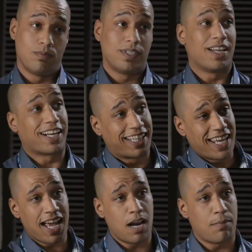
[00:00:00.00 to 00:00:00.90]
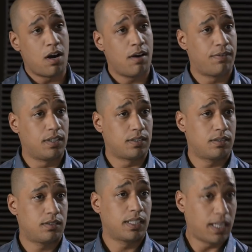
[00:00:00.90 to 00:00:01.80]
Now get out of my
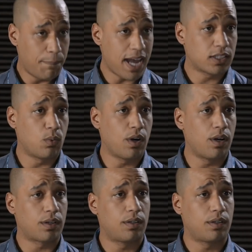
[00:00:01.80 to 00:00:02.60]
office and get back to work.